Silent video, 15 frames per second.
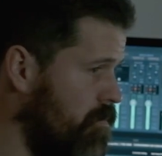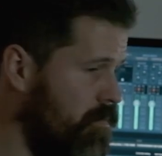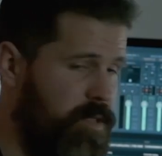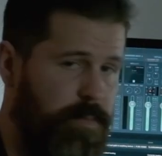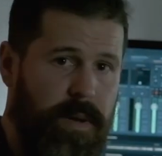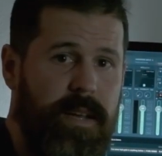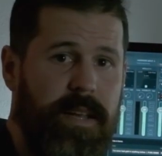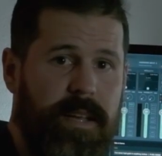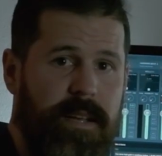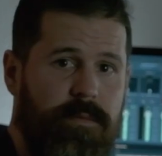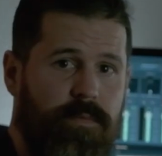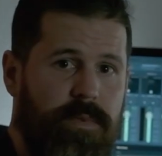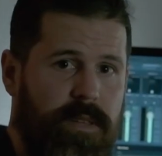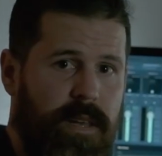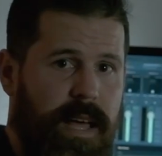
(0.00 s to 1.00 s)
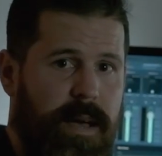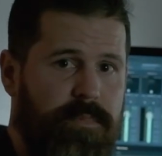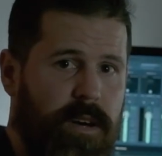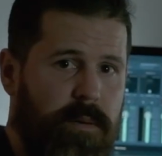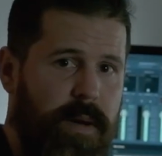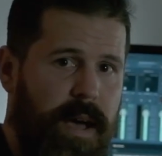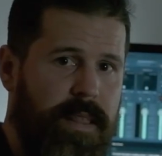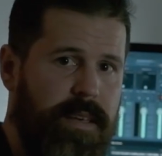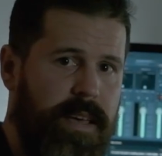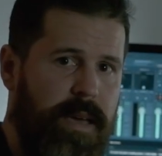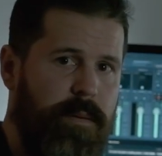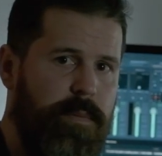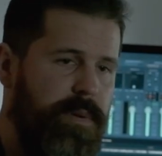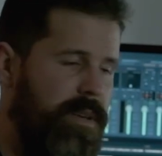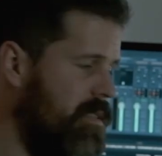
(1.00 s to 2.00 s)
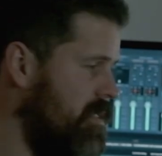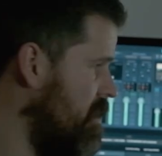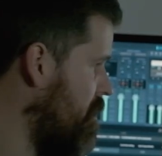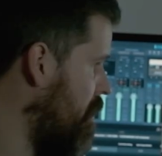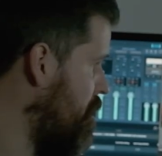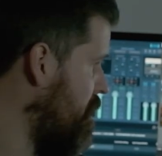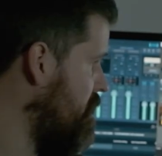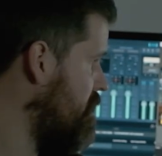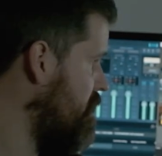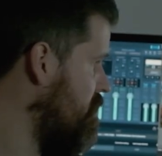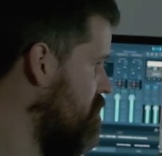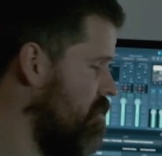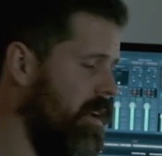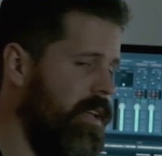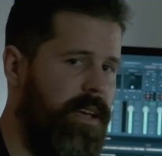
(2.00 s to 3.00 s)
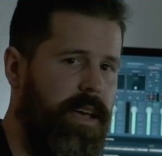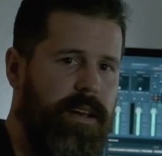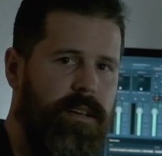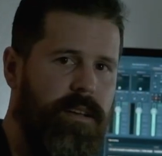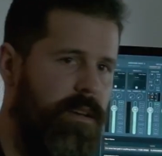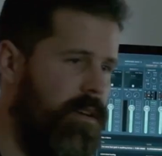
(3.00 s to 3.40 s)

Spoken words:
splitting it with the laptop and the gaming PC, my PC is running at